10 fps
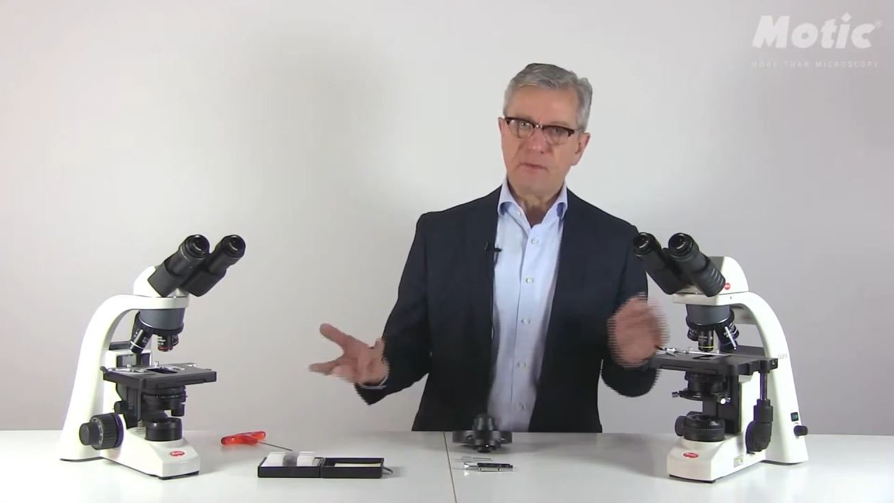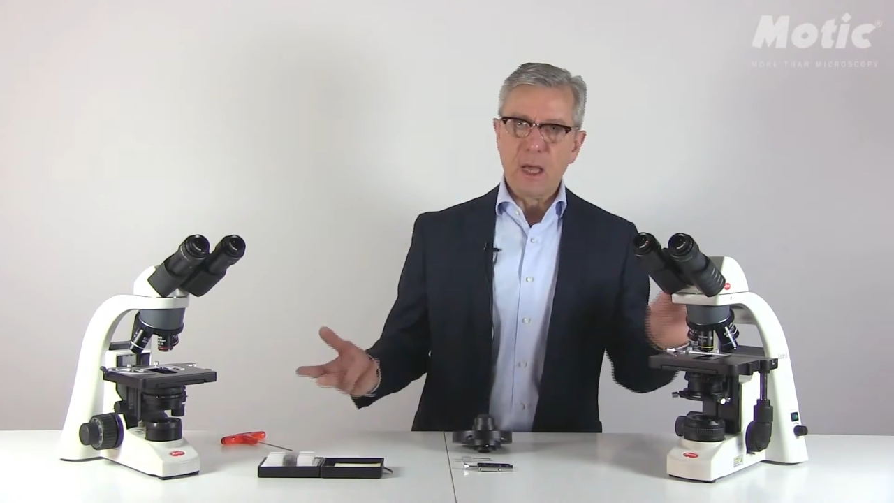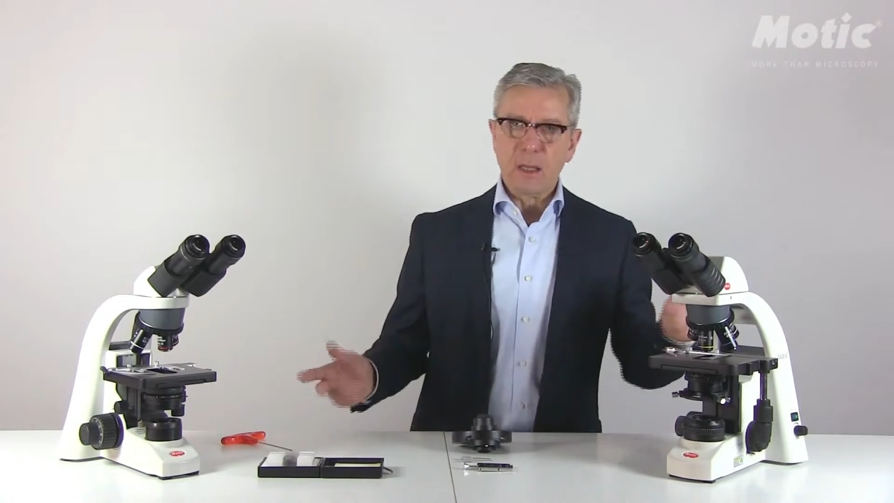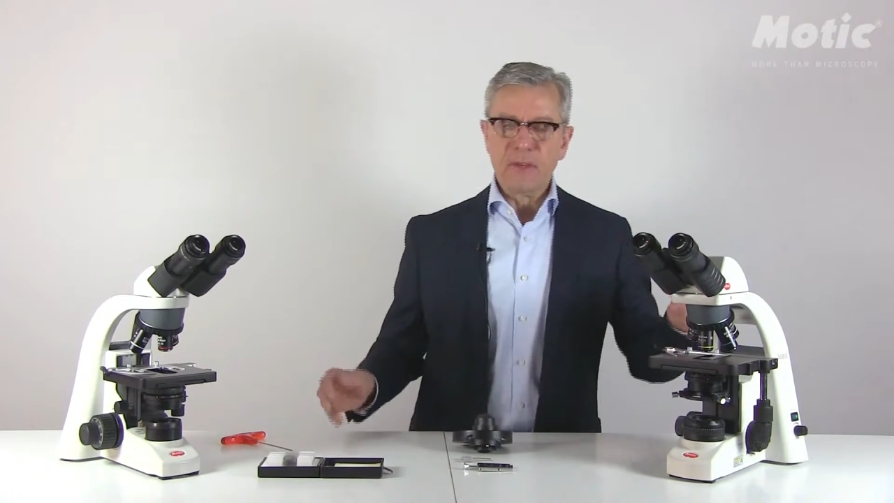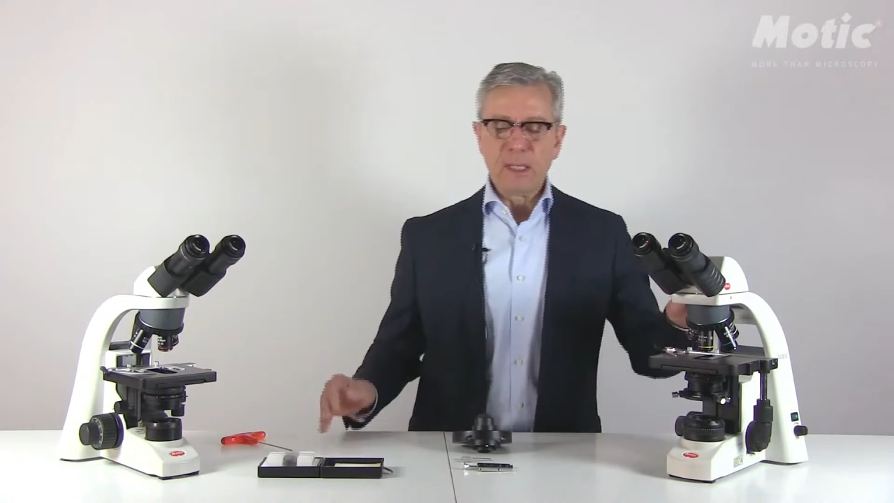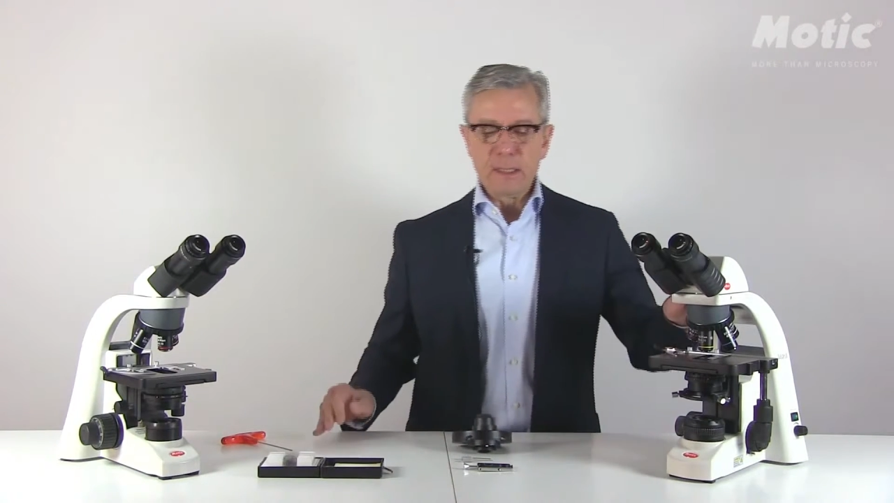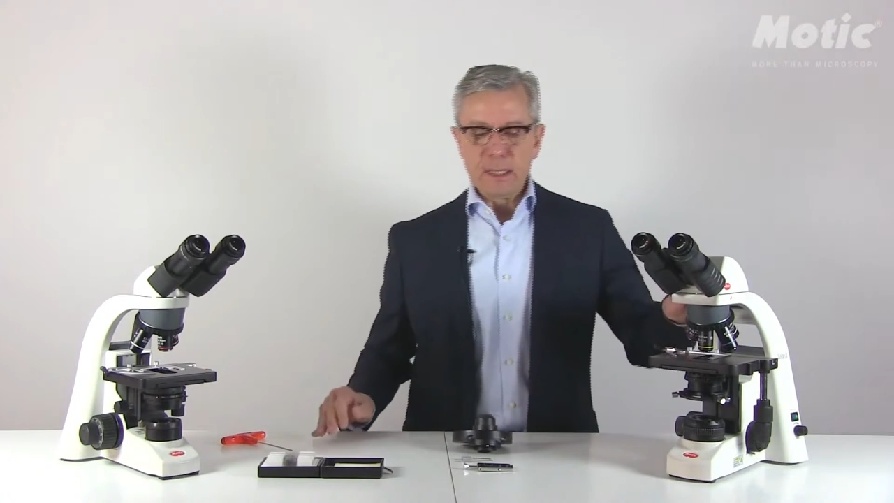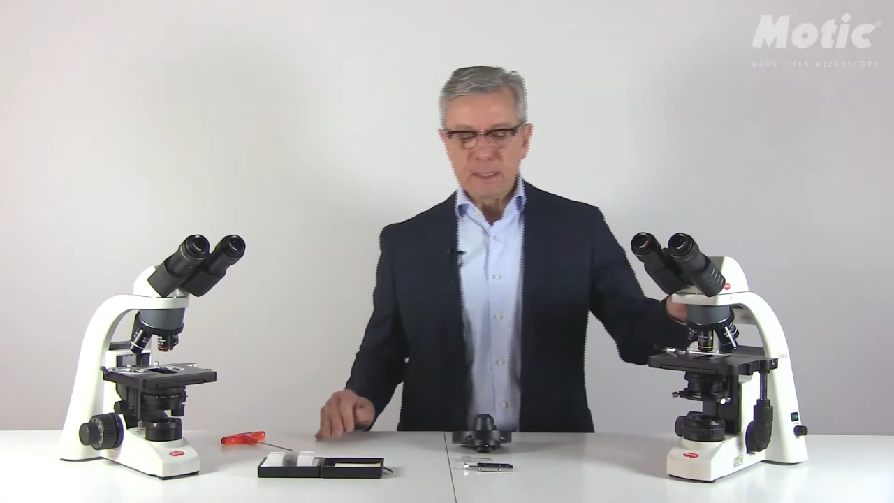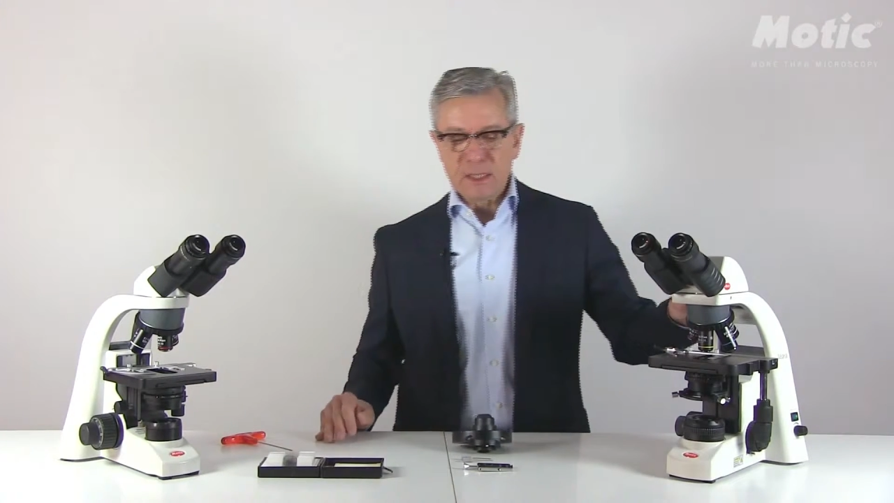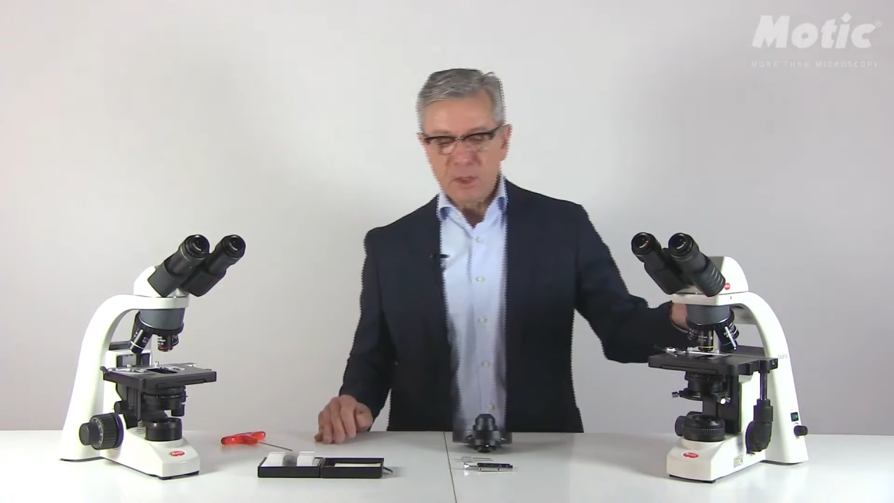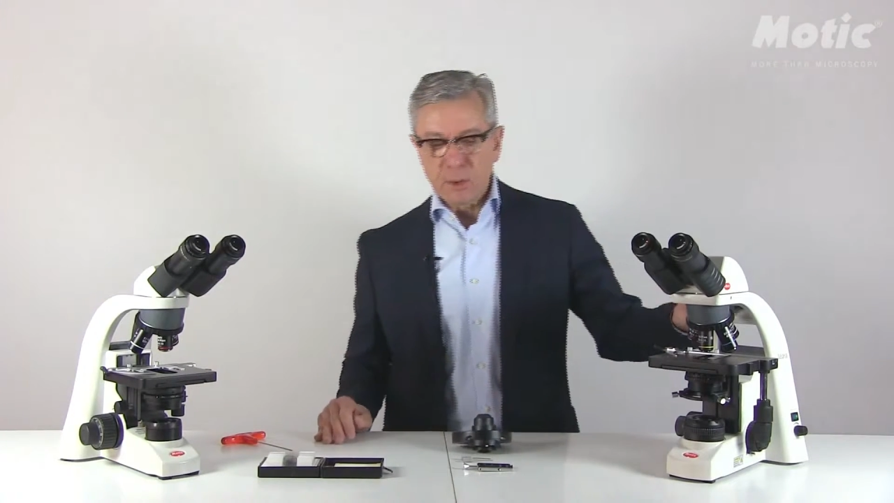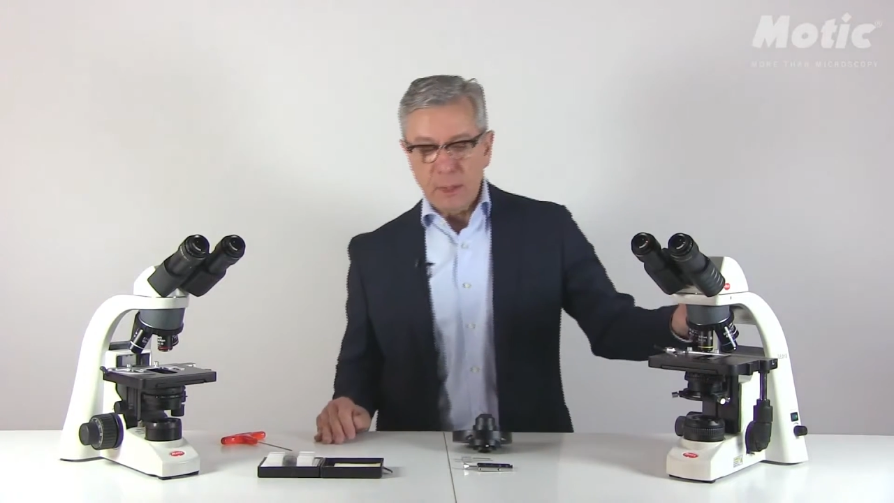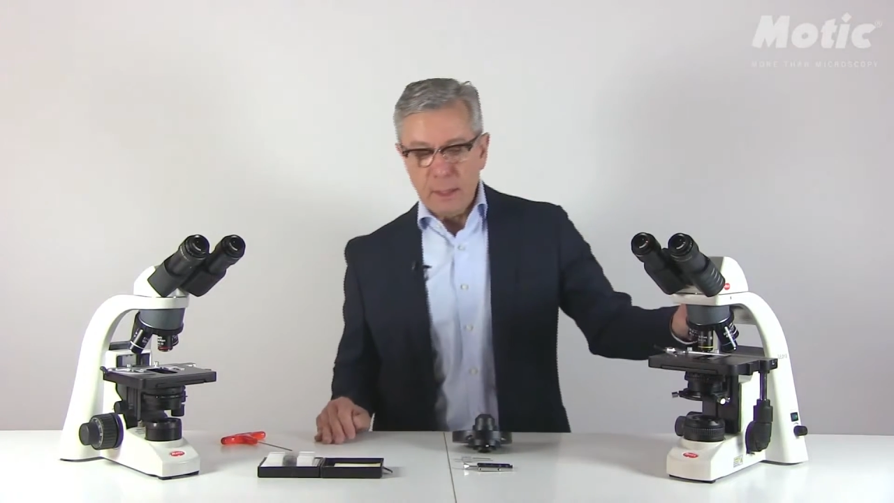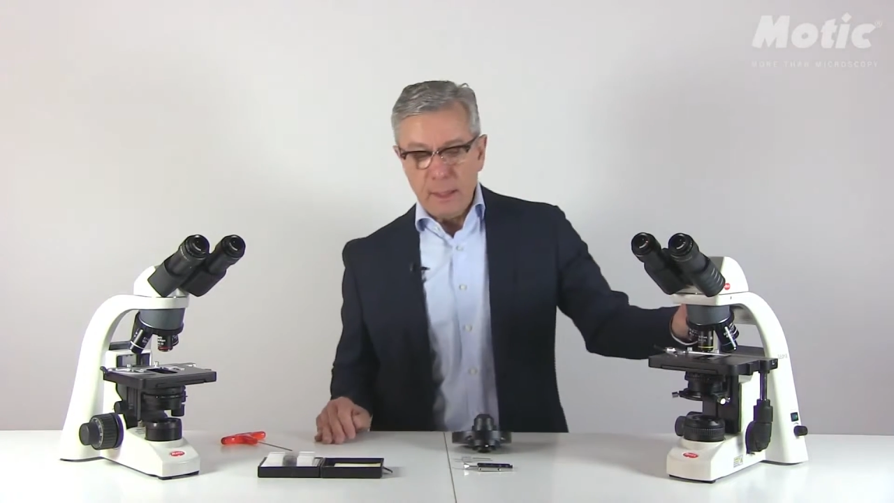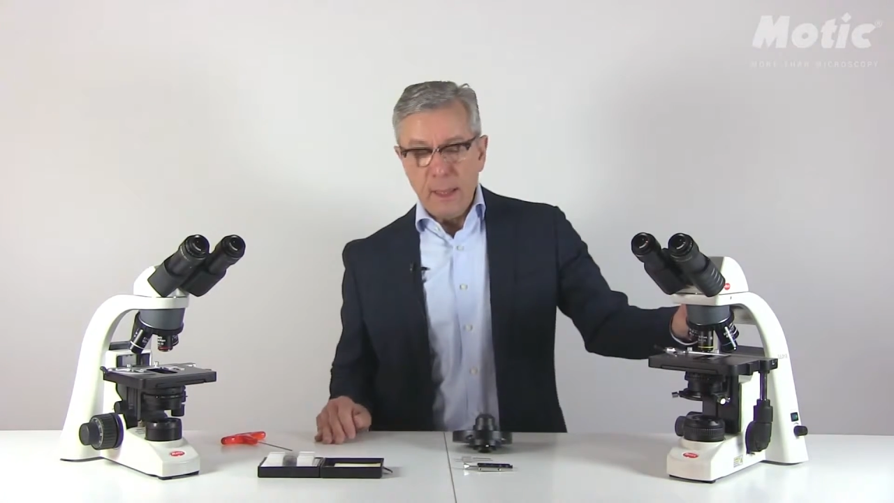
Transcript: of dark field is to